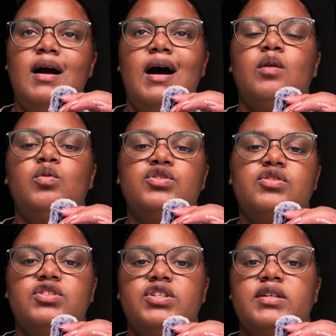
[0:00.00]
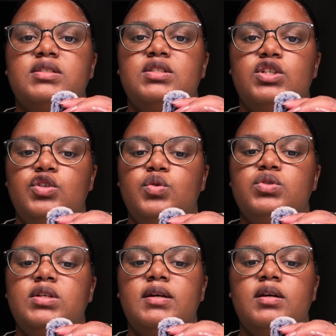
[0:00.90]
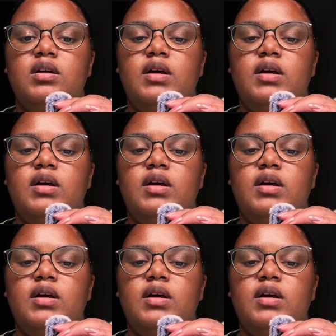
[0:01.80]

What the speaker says: I would suggest using